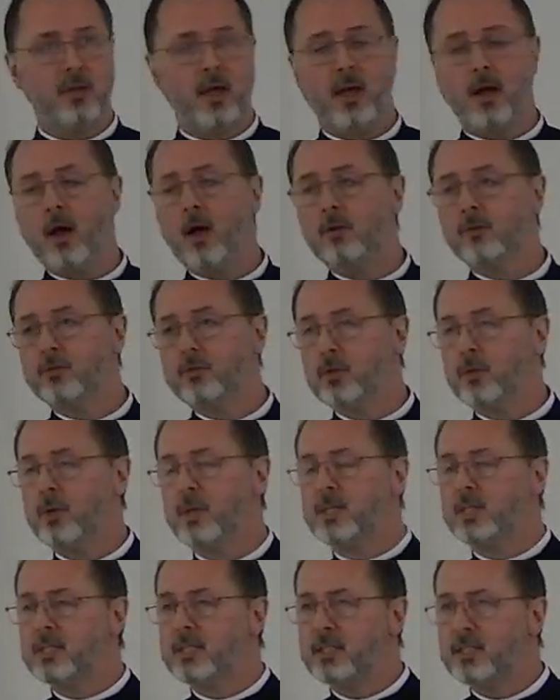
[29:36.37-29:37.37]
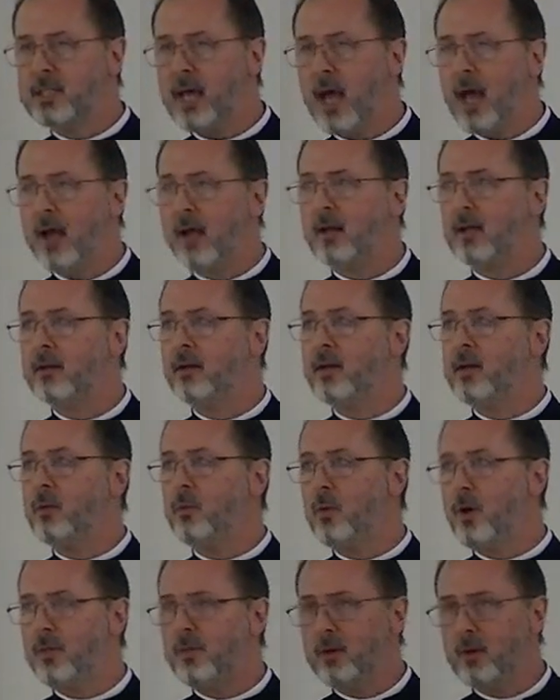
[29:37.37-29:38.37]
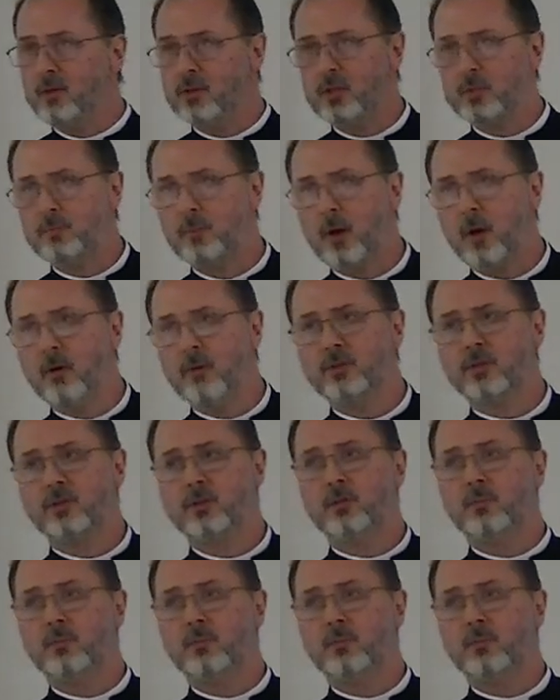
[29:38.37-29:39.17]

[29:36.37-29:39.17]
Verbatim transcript: they all do exactly what they're supposed